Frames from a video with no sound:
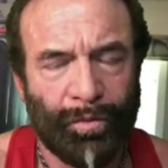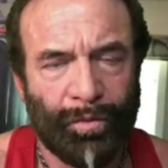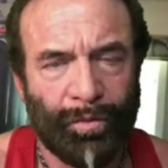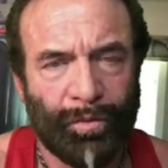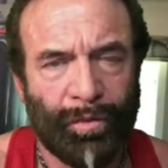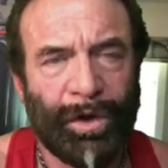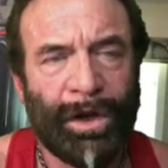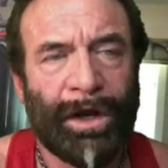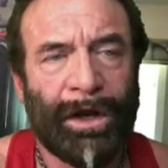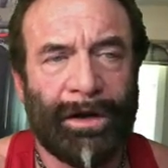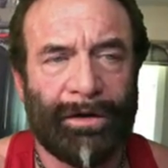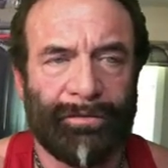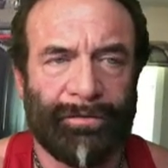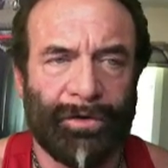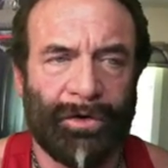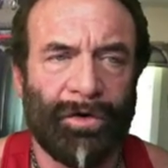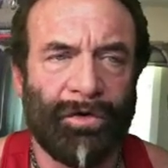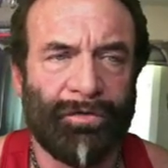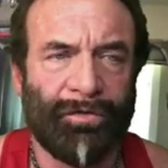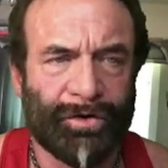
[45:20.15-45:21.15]
Yeah.
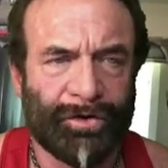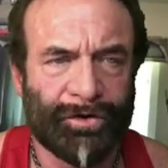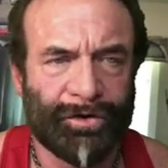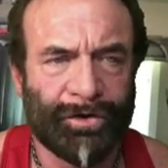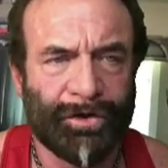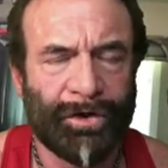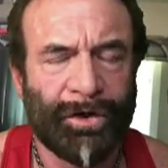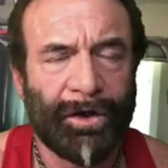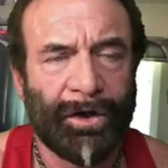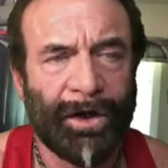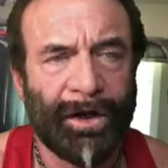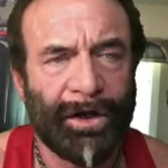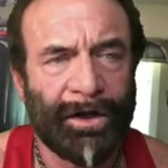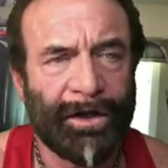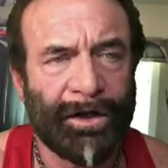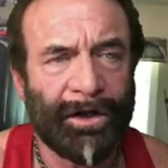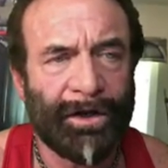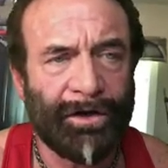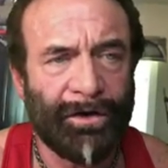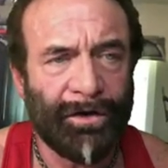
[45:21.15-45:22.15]
Oh, for sure.
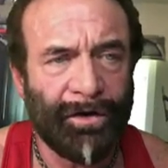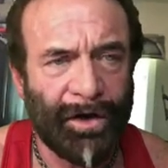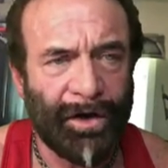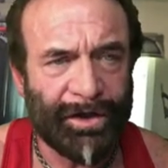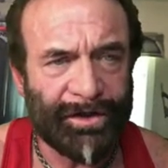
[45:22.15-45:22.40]
And then you know,